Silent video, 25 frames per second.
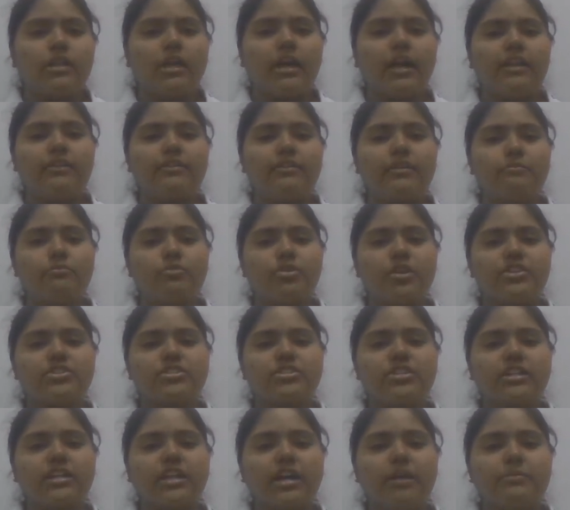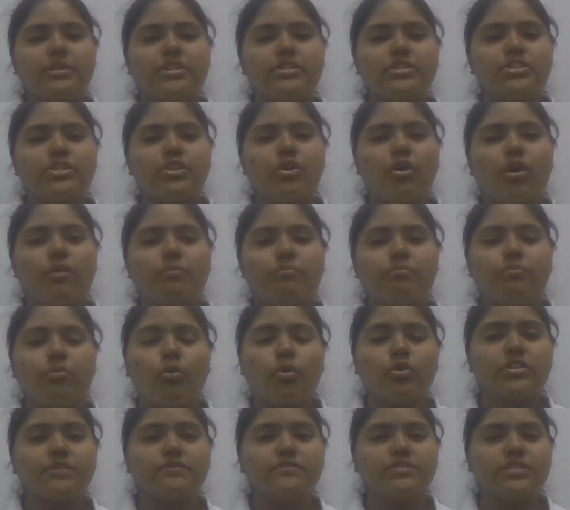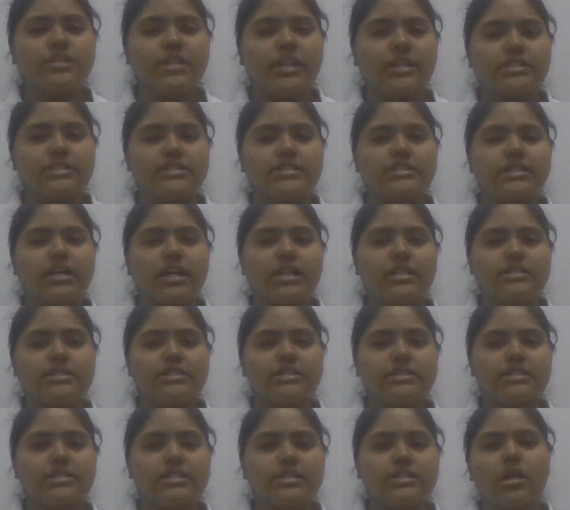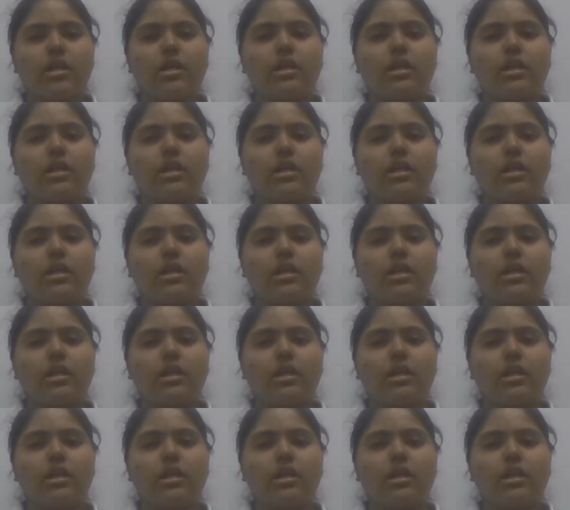and remuneration committee or board of directors consider